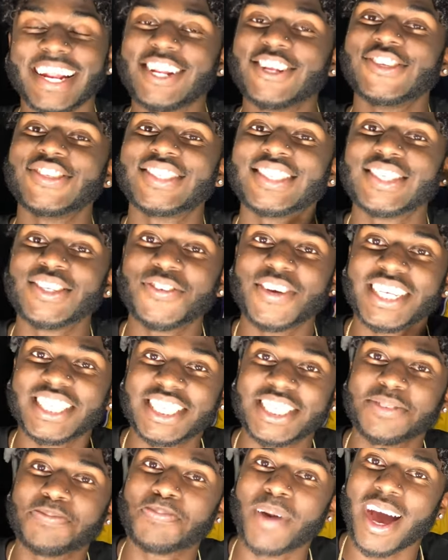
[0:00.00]
And you see the way
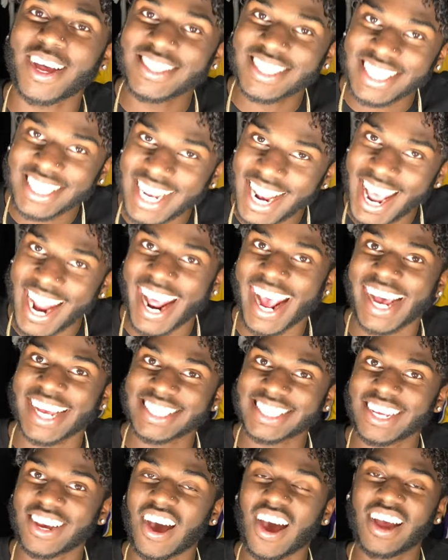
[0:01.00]
she's bouncing that
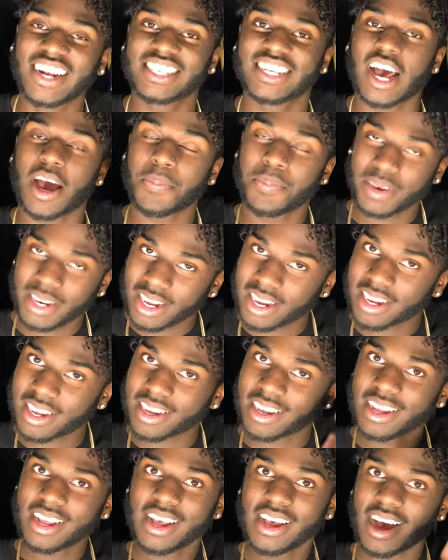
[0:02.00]
ass on top of
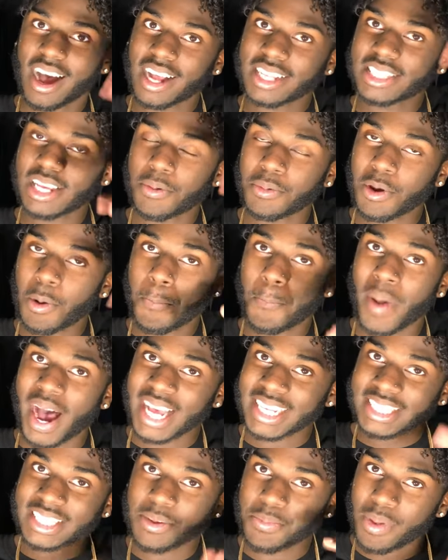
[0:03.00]
the
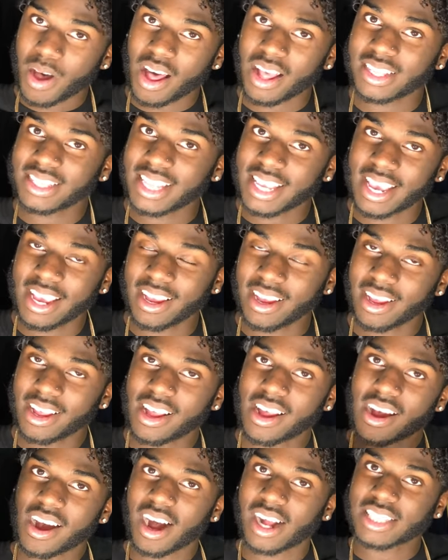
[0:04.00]
basketball thing,
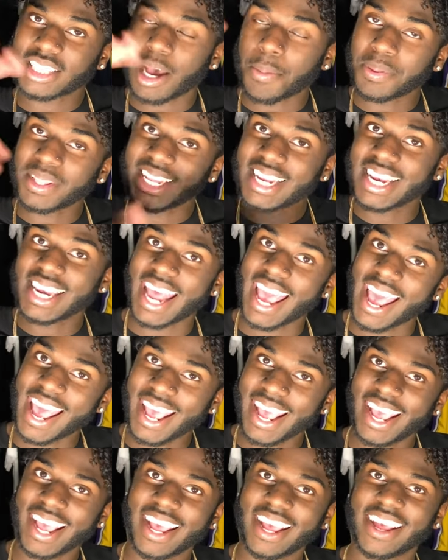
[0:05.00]
on top of the
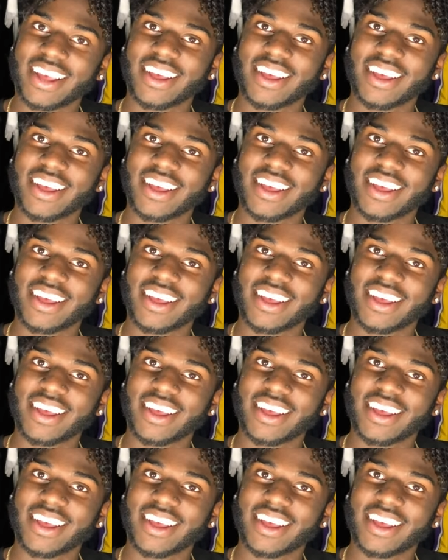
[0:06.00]
net.